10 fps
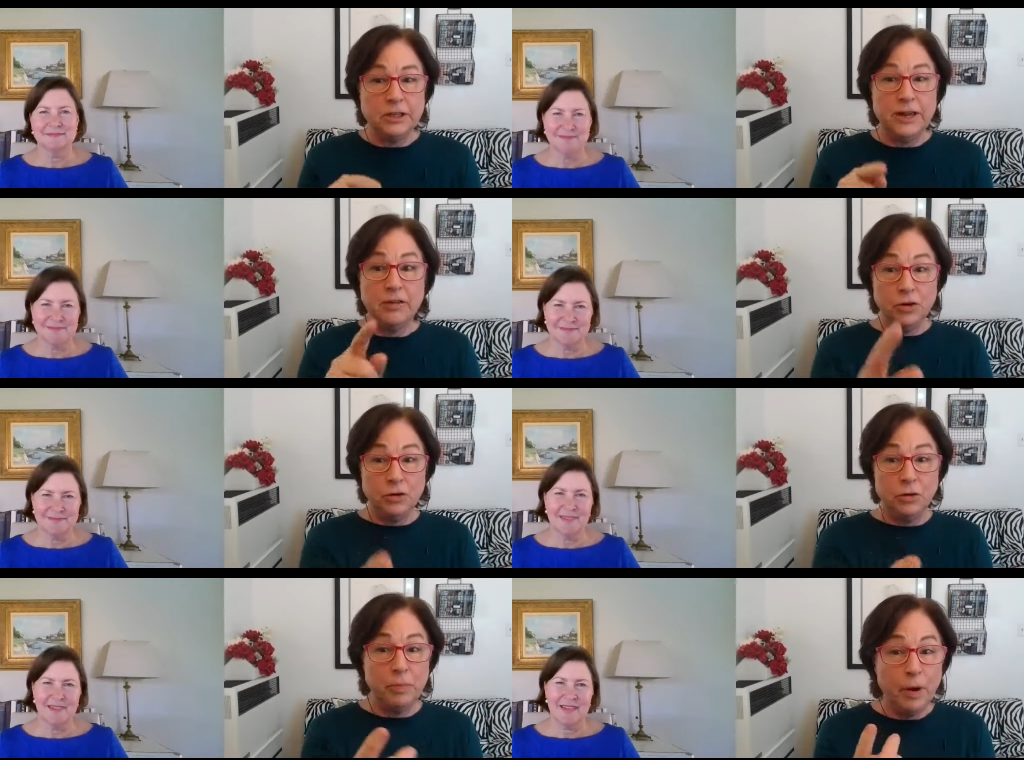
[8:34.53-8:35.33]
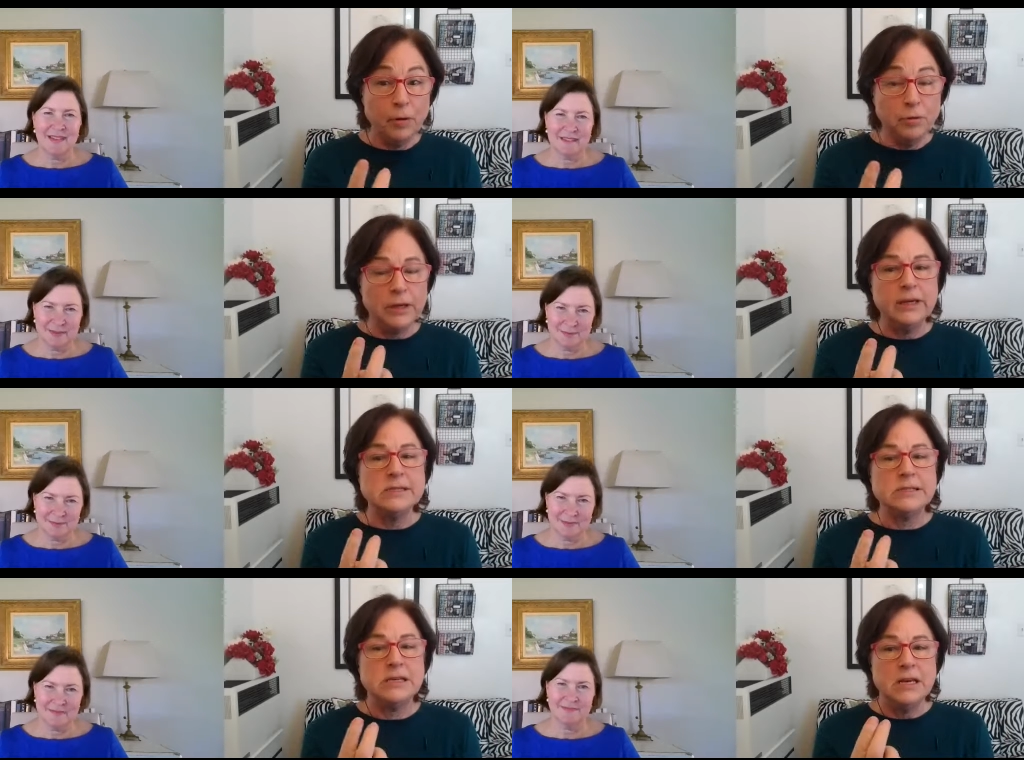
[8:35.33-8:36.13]
Speaker 1: Now, your
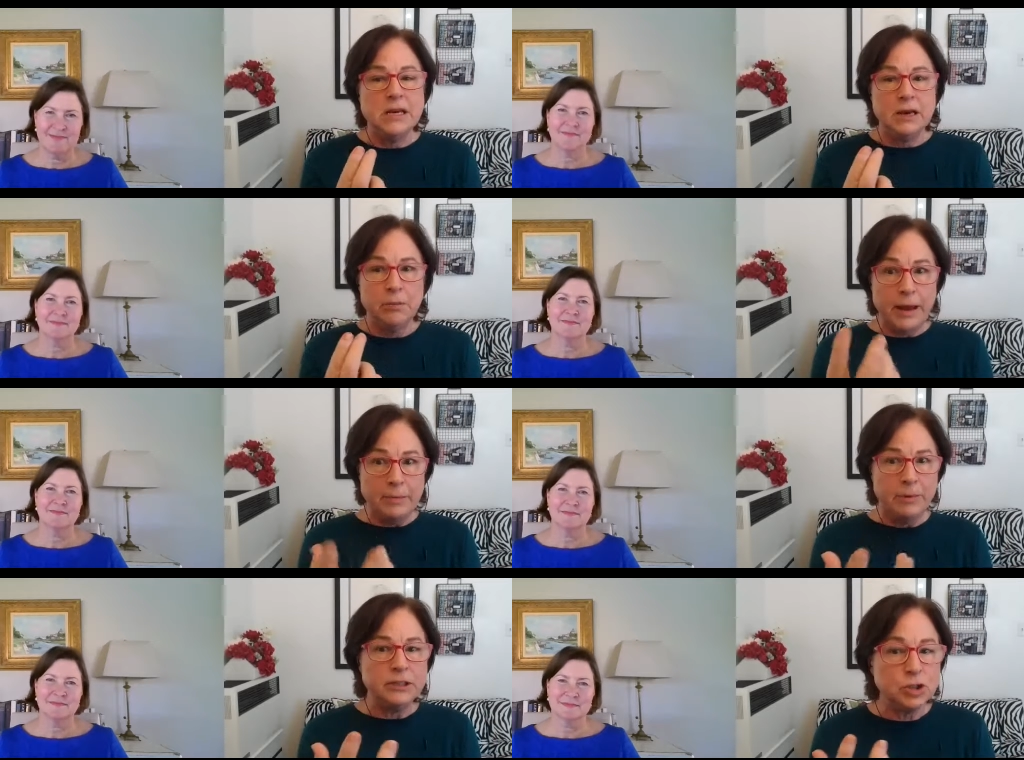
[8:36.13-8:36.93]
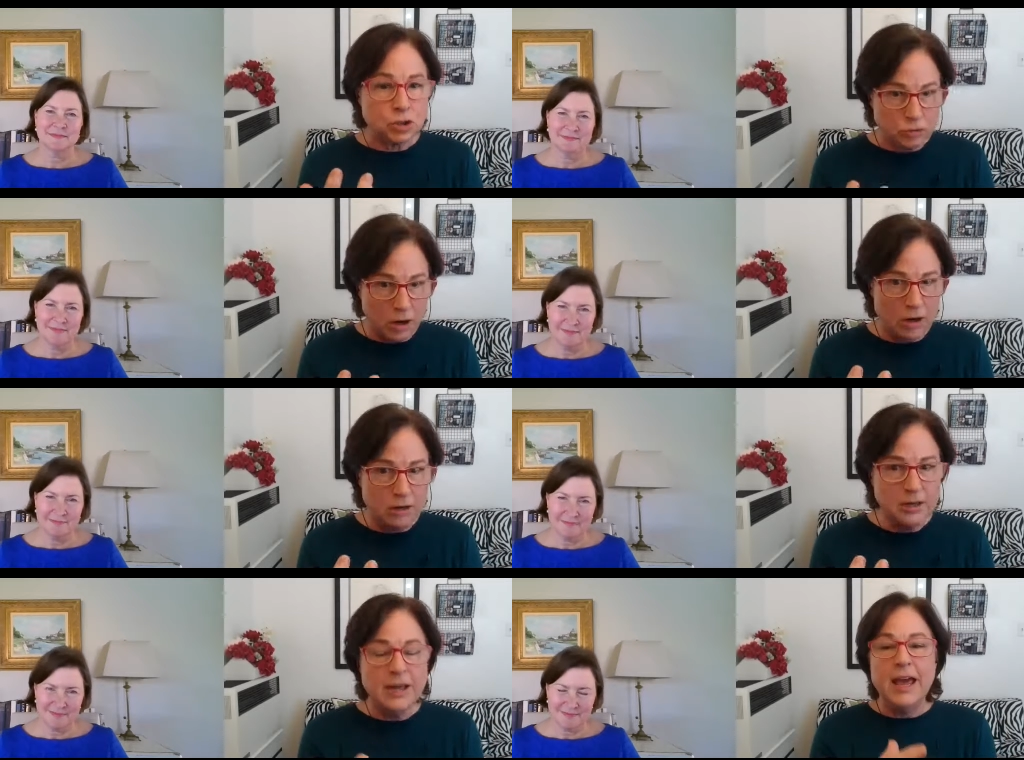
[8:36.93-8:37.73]
opponent might be
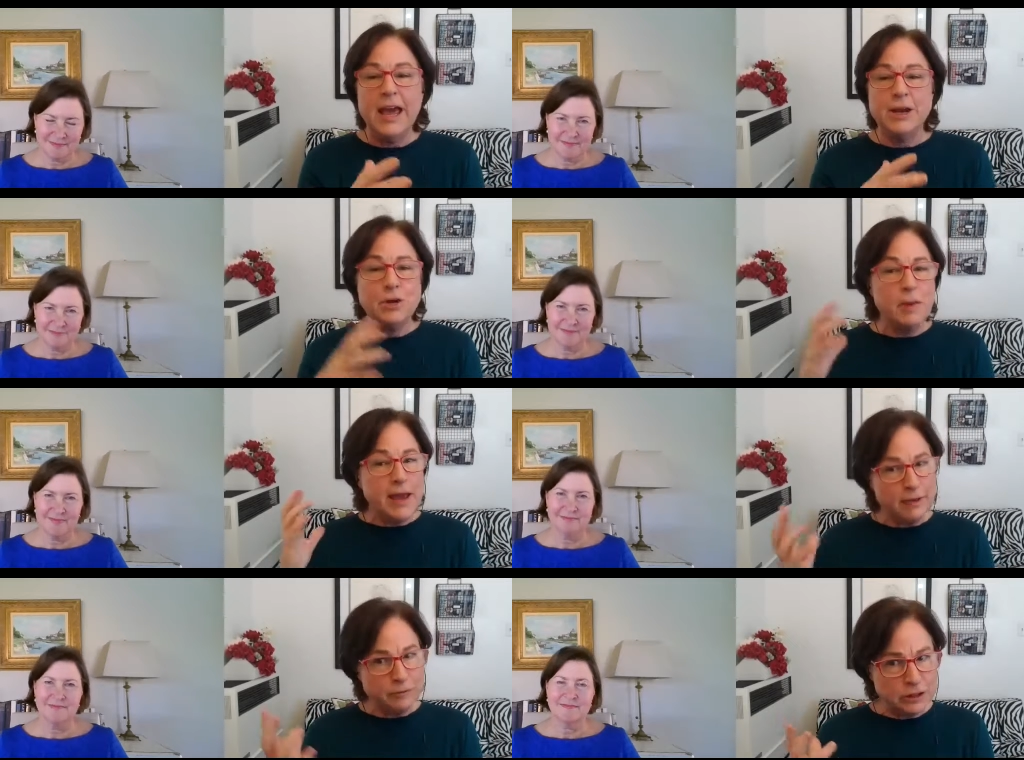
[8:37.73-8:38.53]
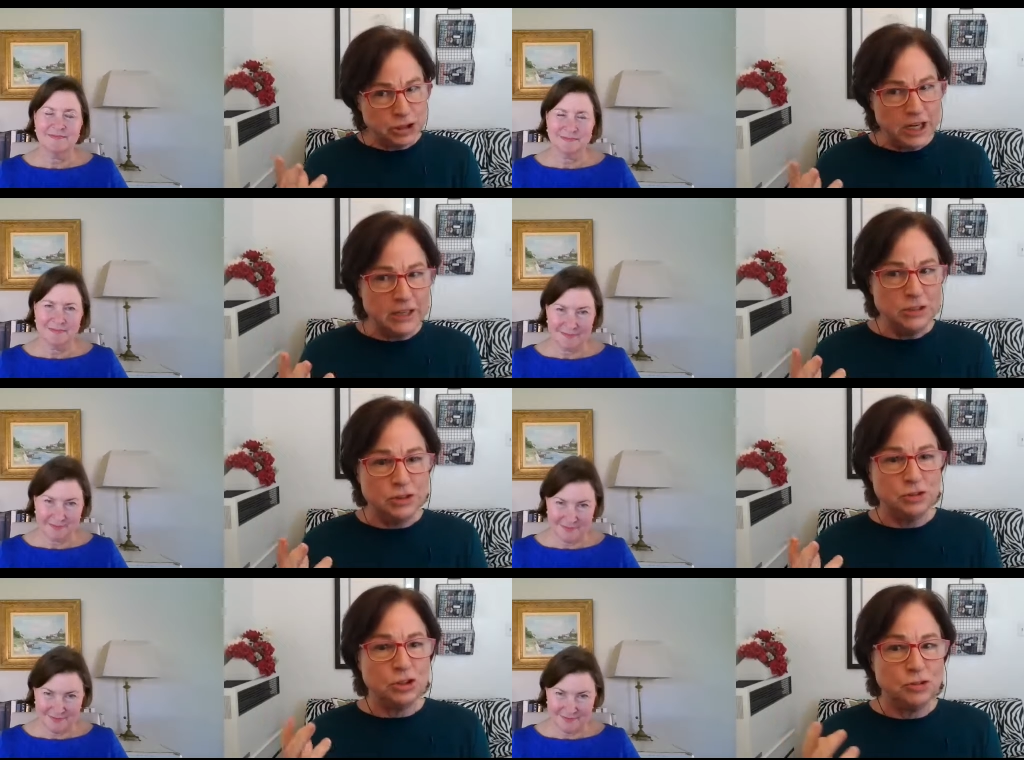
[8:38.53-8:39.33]
strong, and you may have to
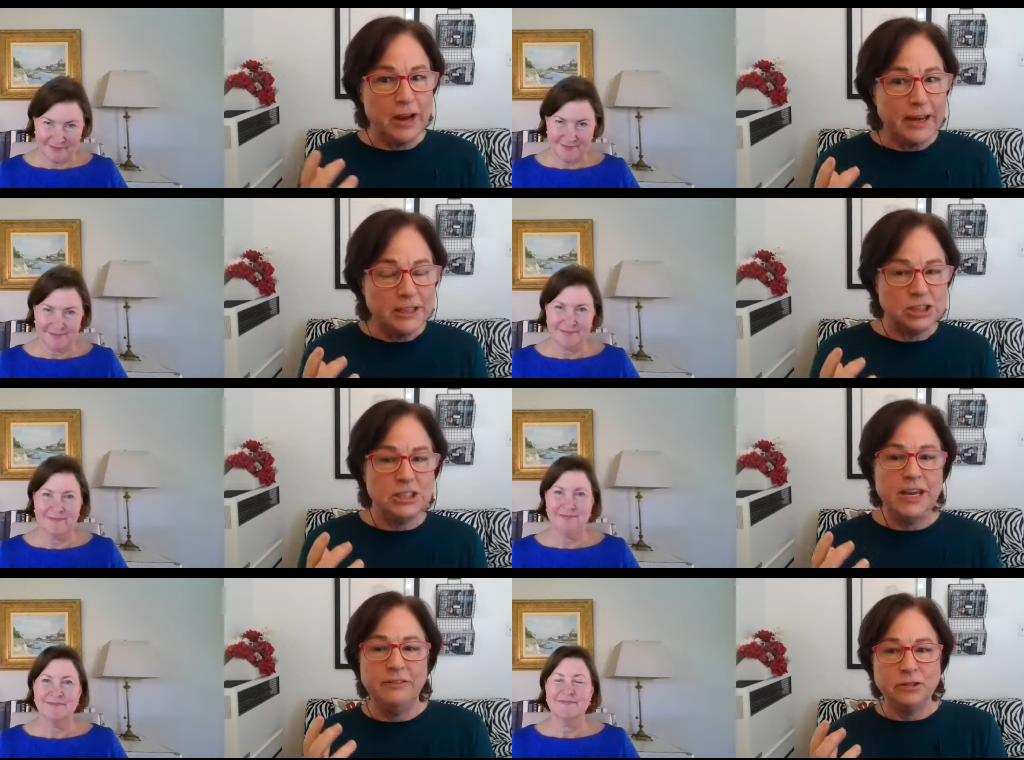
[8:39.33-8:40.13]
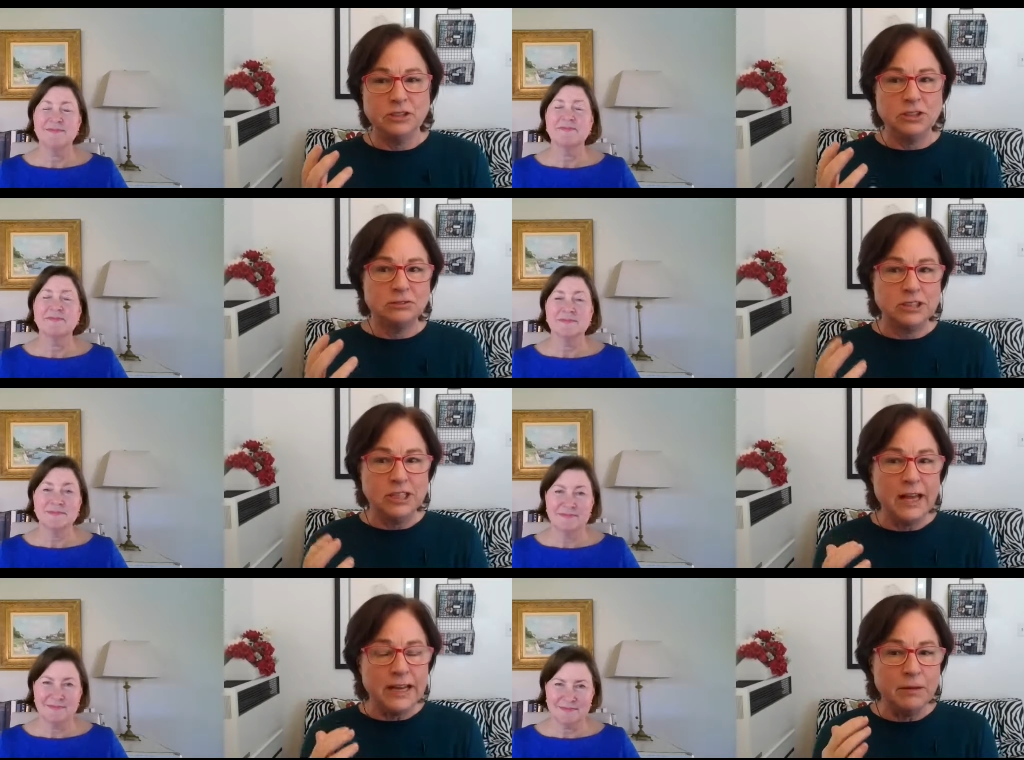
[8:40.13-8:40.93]
change your strategy ever so
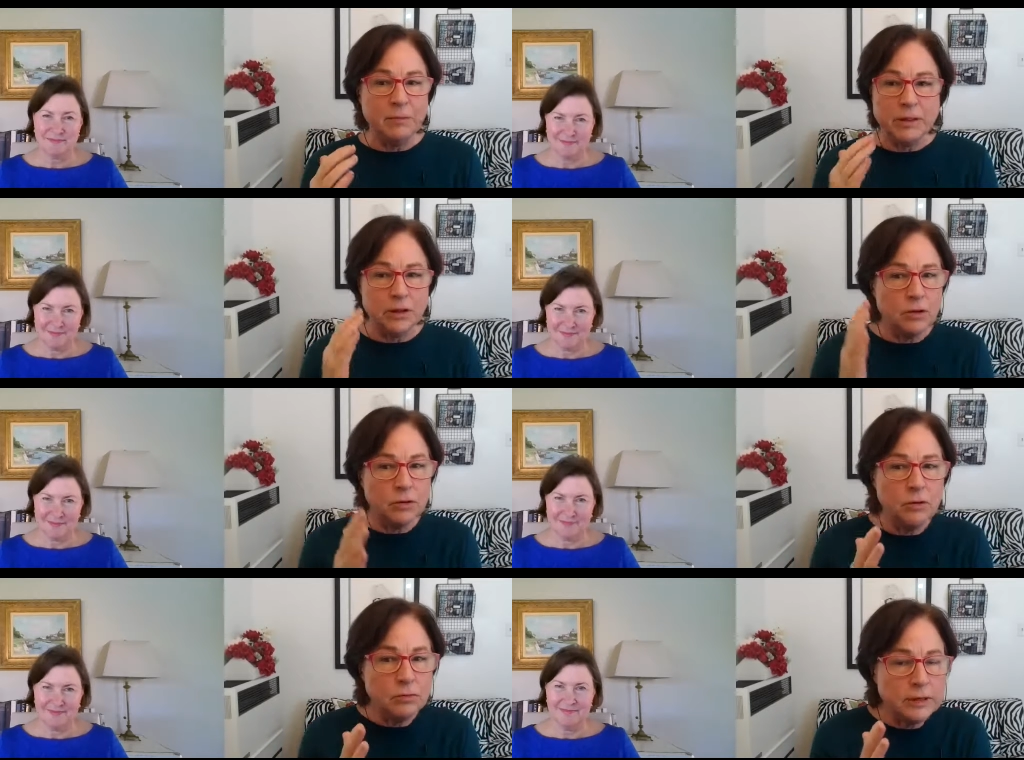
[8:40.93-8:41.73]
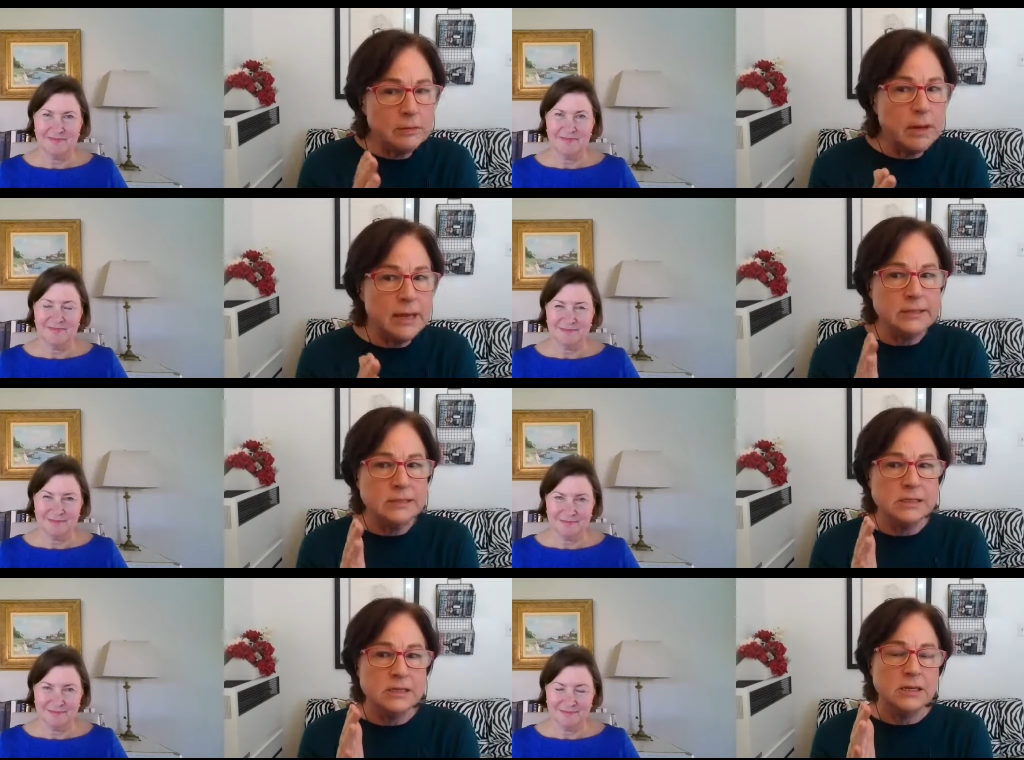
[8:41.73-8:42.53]
slightly, but the goal
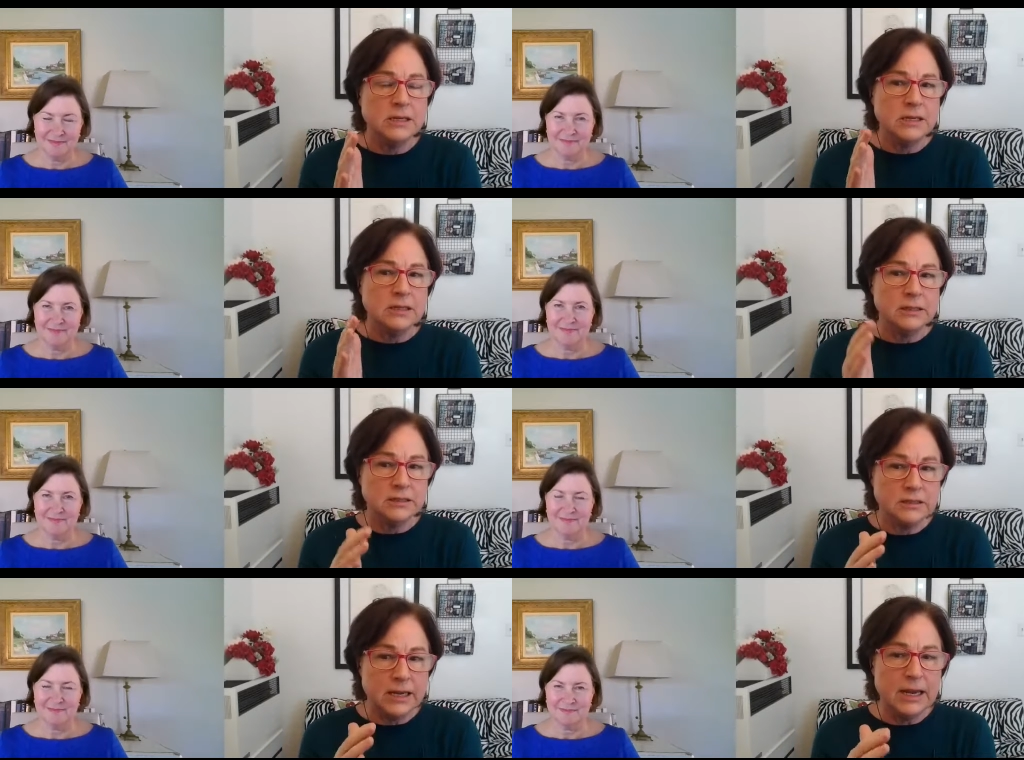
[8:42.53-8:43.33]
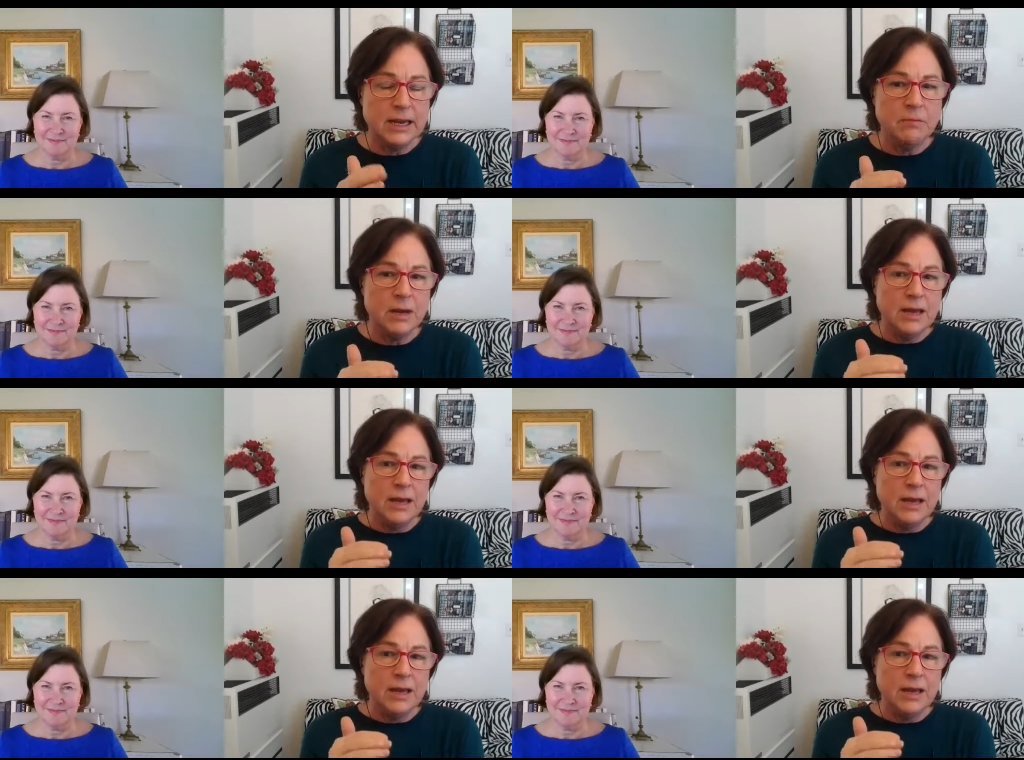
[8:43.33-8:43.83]
remains the same.